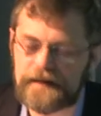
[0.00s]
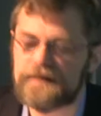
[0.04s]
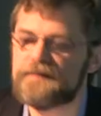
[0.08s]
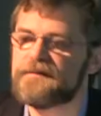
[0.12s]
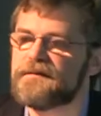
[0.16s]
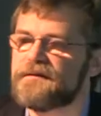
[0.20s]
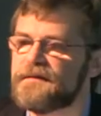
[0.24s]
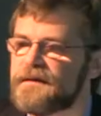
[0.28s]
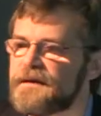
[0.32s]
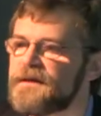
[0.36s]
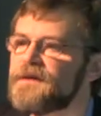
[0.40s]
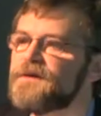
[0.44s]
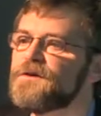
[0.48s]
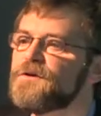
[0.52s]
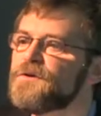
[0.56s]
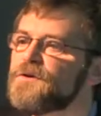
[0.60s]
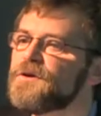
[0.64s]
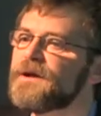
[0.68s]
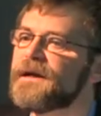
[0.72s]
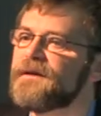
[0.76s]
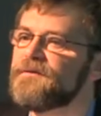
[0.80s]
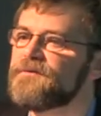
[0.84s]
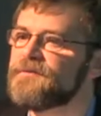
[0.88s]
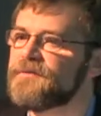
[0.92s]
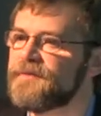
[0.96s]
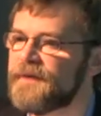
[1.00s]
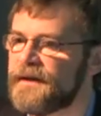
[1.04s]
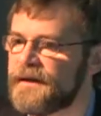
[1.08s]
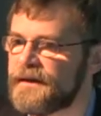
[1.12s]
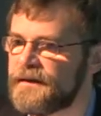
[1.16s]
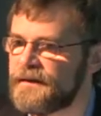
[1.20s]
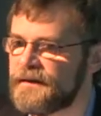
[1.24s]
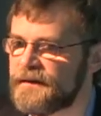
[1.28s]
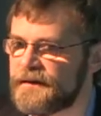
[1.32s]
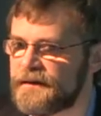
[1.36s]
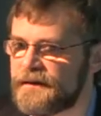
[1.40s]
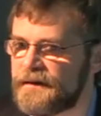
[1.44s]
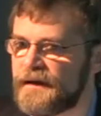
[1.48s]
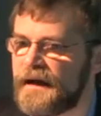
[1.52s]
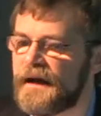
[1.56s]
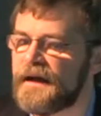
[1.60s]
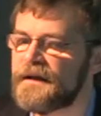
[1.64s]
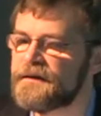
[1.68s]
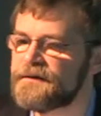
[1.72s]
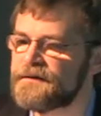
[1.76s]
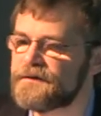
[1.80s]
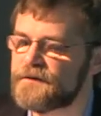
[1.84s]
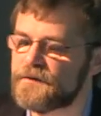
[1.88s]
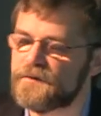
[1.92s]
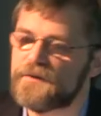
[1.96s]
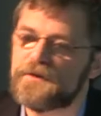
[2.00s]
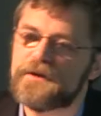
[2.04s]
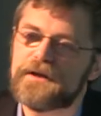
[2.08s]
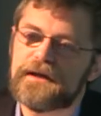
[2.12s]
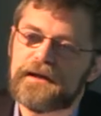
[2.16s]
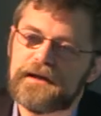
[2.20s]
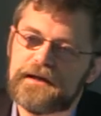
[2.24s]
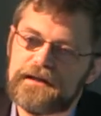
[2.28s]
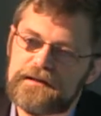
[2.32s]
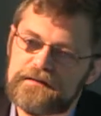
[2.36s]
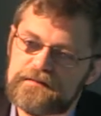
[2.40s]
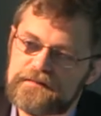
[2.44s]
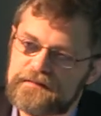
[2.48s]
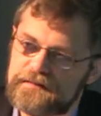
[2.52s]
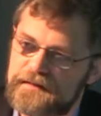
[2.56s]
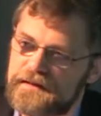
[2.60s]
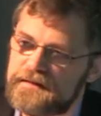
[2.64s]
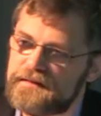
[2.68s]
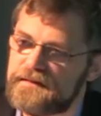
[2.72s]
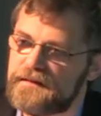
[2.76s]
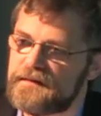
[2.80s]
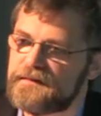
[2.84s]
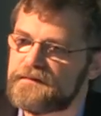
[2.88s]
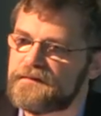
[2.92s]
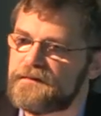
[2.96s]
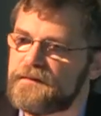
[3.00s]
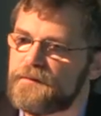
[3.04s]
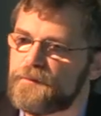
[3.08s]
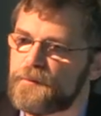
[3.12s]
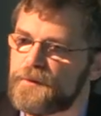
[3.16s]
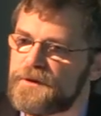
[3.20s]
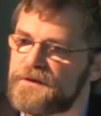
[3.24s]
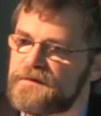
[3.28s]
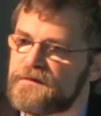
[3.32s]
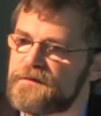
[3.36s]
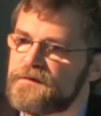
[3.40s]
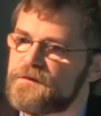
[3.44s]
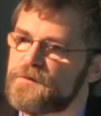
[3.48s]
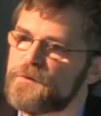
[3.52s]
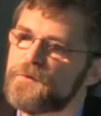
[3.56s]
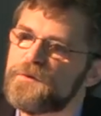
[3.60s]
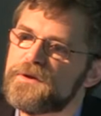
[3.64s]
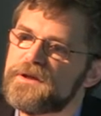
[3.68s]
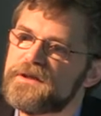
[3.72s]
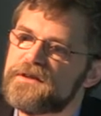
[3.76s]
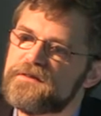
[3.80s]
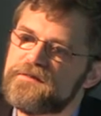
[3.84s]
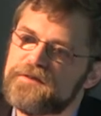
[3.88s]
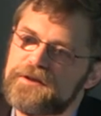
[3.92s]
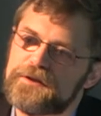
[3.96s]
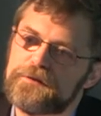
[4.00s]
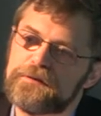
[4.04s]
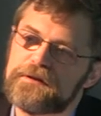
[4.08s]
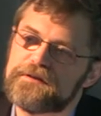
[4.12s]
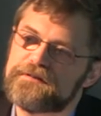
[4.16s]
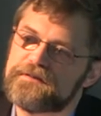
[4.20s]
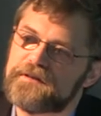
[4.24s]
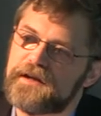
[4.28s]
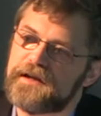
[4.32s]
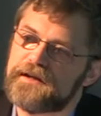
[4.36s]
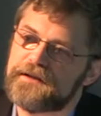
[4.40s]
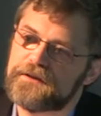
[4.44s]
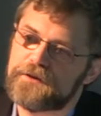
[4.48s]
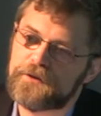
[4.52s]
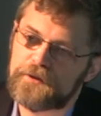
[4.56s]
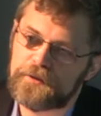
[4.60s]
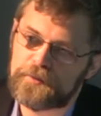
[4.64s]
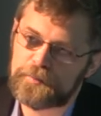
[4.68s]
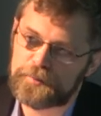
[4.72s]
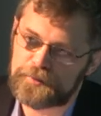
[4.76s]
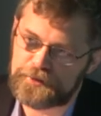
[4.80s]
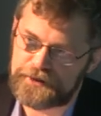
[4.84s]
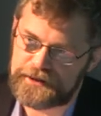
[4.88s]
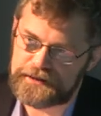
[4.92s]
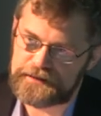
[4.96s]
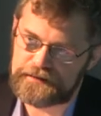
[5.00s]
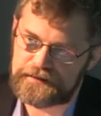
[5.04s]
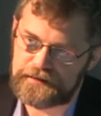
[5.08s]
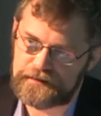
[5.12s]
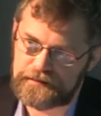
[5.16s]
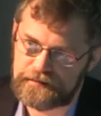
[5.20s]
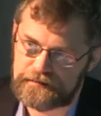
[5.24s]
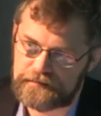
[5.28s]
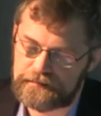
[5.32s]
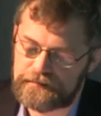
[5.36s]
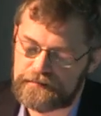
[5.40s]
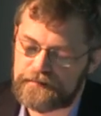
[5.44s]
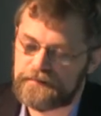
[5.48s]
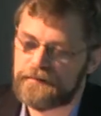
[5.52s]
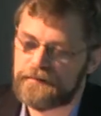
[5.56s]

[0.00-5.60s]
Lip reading: I think you can find it also in settings in which two individuals are cooperating.